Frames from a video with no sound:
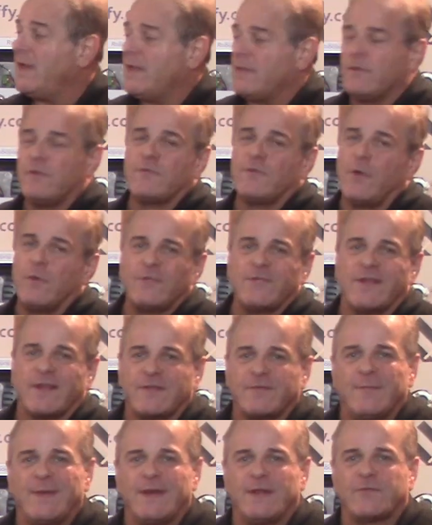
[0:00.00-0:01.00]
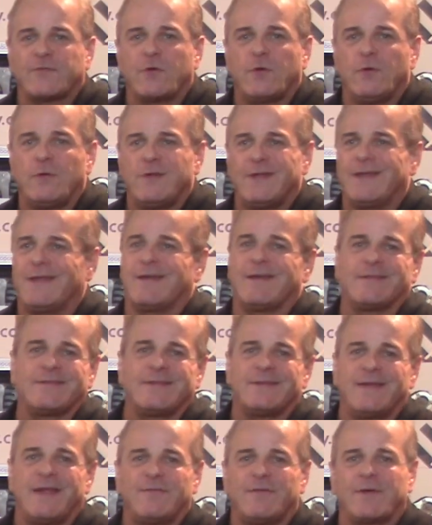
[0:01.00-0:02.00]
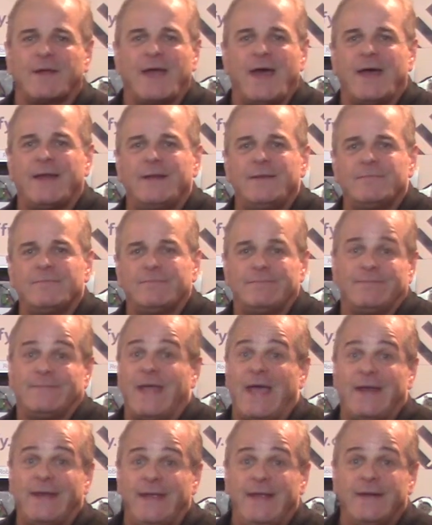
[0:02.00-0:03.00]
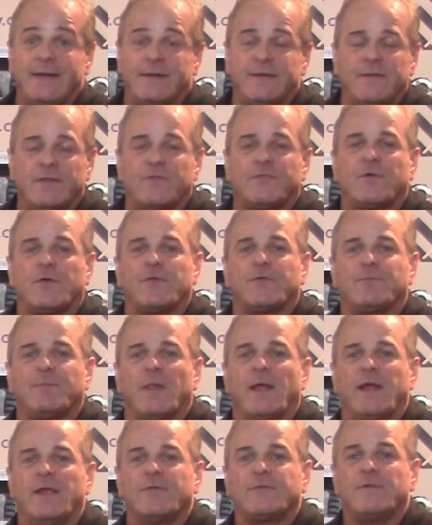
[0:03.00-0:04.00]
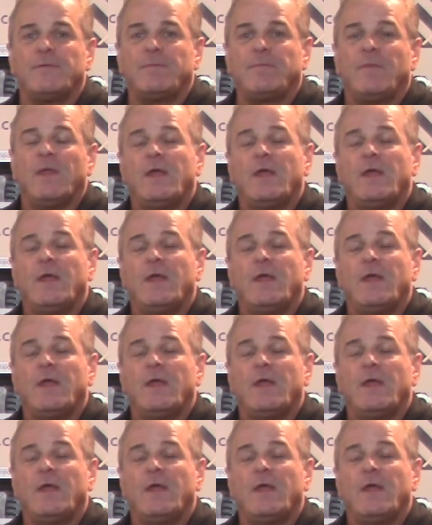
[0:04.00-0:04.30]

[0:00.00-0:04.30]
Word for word: there's no six minutes cooling because it never got that heated in the first place.